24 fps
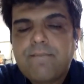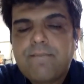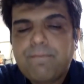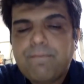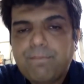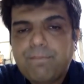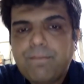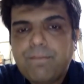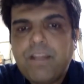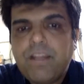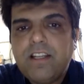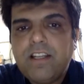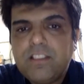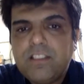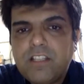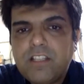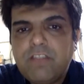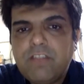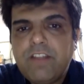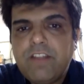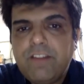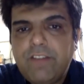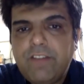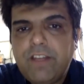What kind of food? That is a
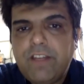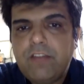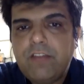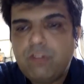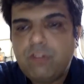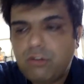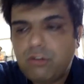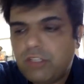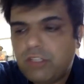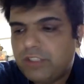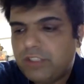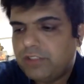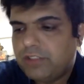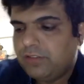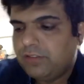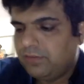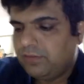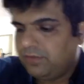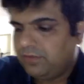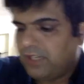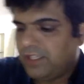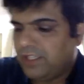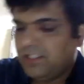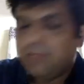very, very good question.
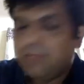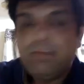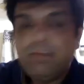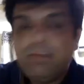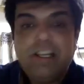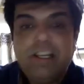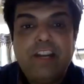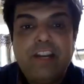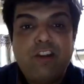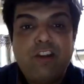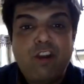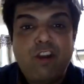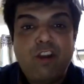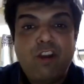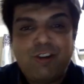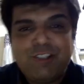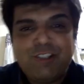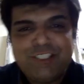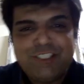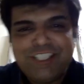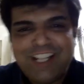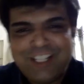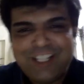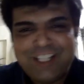That is $1 million
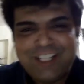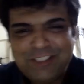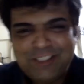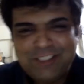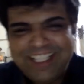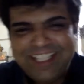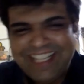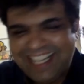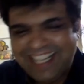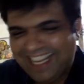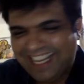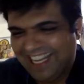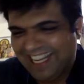question, actually.